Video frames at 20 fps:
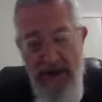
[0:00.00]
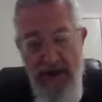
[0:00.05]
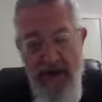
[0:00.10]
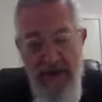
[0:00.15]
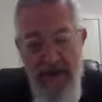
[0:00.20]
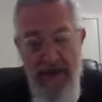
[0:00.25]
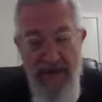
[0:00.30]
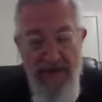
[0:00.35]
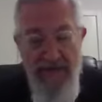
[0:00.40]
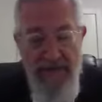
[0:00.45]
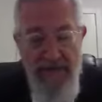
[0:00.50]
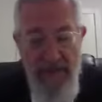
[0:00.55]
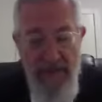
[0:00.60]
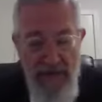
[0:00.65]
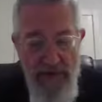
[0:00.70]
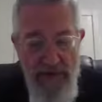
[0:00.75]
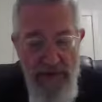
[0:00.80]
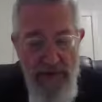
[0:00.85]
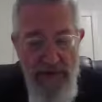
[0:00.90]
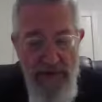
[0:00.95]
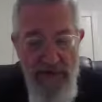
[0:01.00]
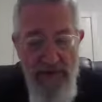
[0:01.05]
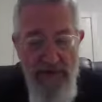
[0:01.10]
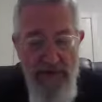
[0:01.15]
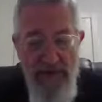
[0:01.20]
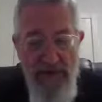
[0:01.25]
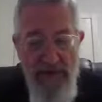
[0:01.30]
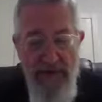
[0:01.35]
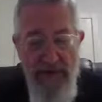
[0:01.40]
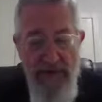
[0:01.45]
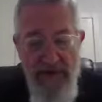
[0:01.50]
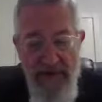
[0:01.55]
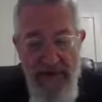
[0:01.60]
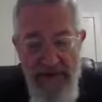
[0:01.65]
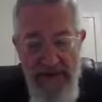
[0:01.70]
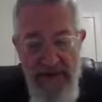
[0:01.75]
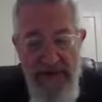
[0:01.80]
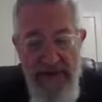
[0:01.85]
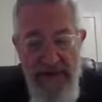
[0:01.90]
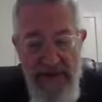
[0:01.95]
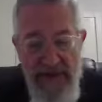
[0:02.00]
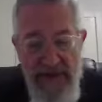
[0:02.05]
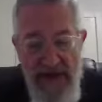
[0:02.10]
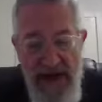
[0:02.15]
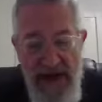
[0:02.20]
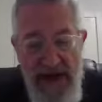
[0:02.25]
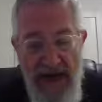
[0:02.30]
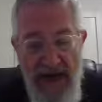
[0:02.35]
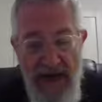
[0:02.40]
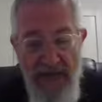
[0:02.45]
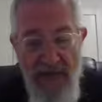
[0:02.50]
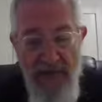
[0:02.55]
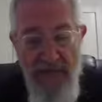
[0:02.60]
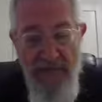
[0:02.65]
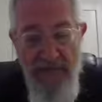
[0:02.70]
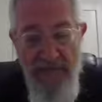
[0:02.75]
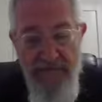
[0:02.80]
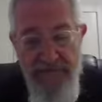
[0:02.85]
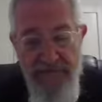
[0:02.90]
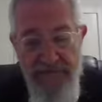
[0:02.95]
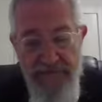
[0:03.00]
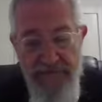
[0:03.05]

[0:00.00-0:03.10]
and in the future, this is how